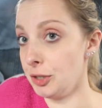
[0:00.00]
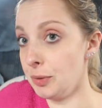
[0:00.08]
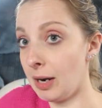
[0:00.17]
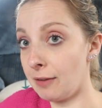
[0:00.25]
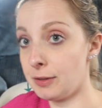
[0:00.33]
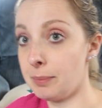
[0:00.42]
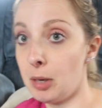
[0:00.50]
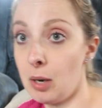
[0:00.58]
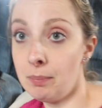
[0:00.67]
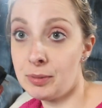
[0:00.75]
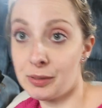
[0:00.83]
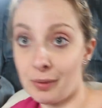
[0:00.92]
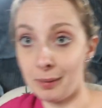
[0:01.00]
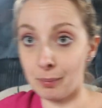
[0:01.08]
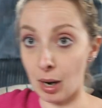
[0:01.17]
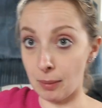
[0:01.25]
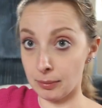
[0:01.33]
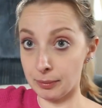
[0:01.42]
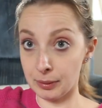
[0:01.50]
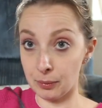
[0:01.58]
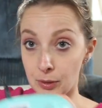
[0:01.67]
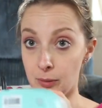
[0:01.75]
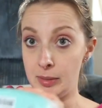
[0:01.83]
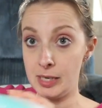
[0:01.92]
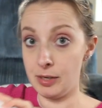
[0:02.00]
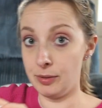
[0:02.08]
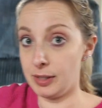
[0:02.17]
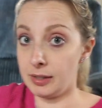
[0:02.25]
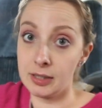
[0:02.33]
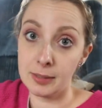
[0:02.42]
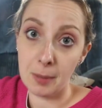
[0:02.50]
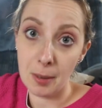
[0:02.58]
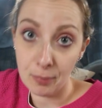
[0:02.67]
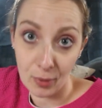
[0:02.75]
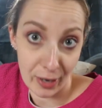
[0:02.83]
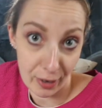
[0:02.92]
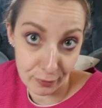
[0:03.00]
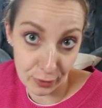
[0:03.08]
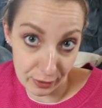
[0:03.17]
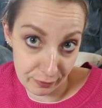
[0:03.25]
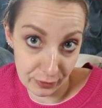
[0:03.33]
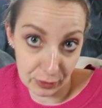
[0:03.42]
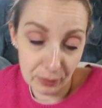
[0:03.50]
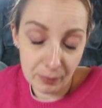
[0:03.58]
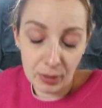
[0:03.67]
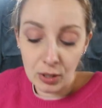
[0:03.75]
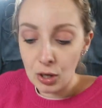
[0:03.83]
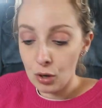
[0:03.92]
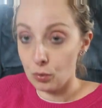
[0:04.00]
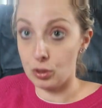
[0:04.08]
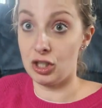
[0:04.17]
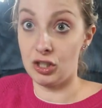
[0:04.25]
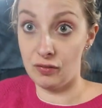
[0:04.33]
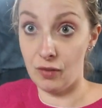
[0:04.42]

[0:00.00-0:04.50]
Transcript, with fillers: do have to pump, so I probably will be using this pump right after I film, which is